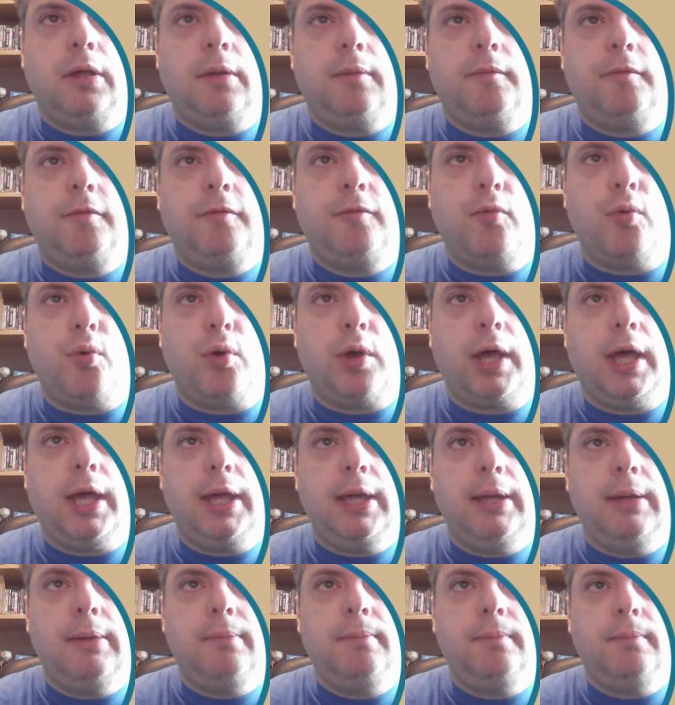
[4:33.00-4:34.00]

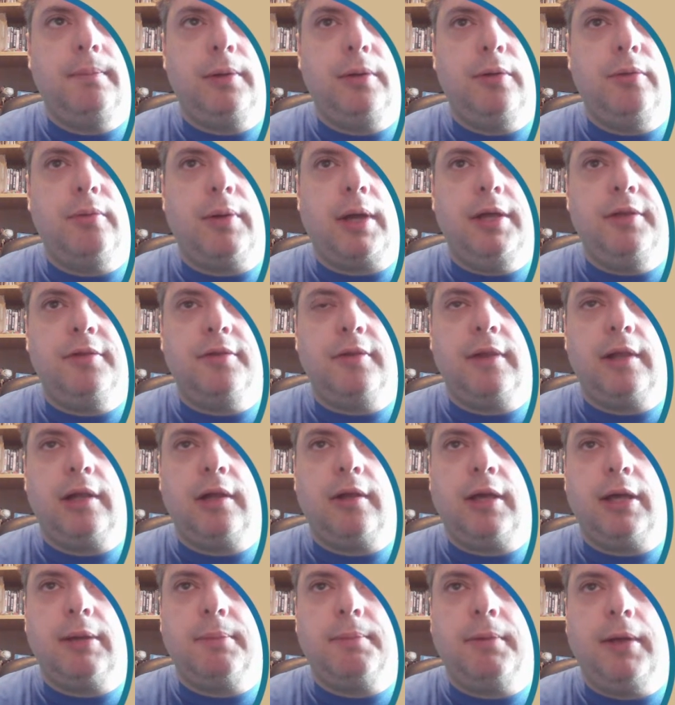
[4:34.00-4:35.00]
4K Blu-rays and the
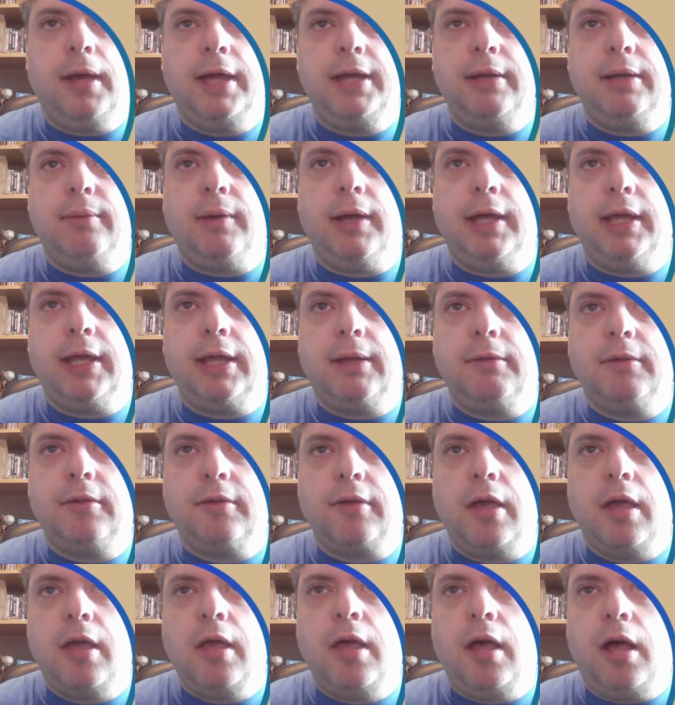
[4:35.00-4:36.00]
like. But anyway,
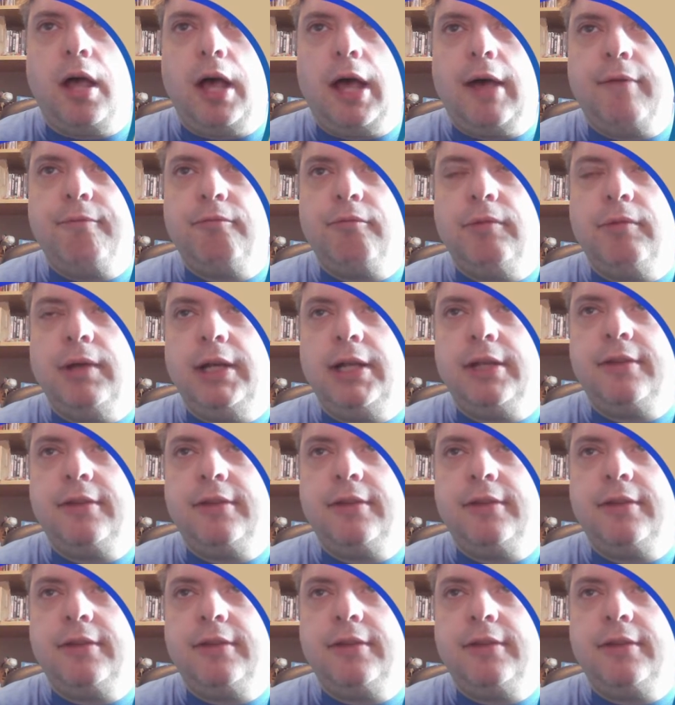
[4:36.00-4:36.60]
I haven't really